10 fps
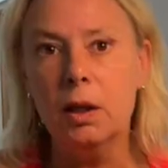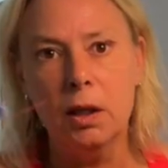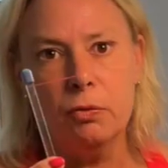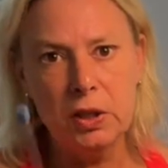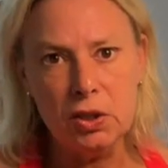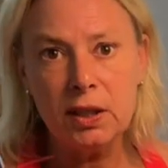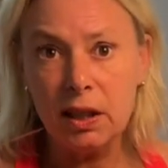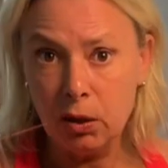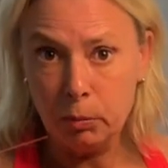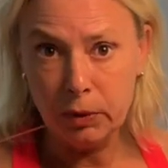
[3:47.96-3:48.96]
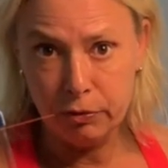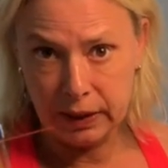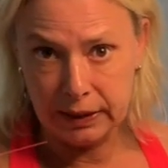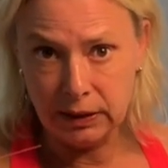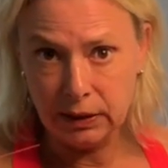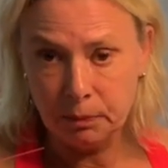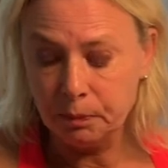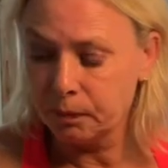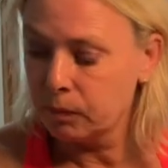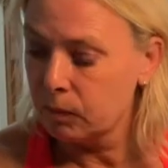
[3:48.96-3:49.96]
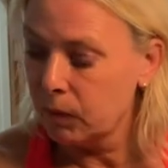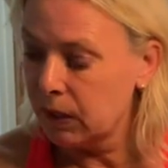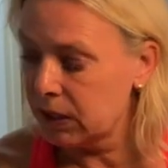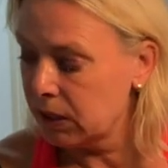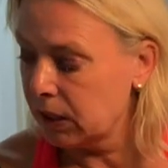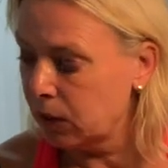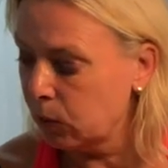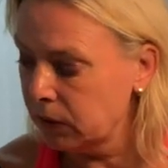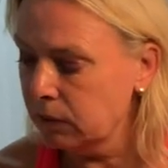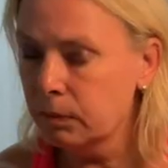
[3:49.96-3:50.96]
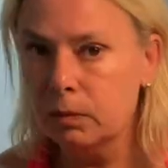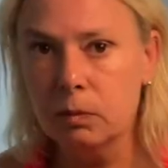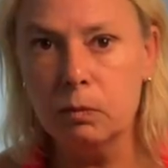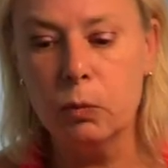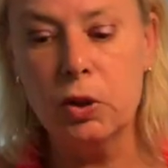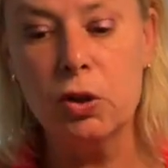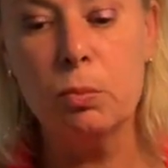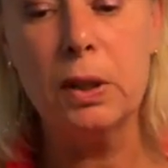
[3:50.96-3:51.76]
If this cannot be felt, there's another one, which is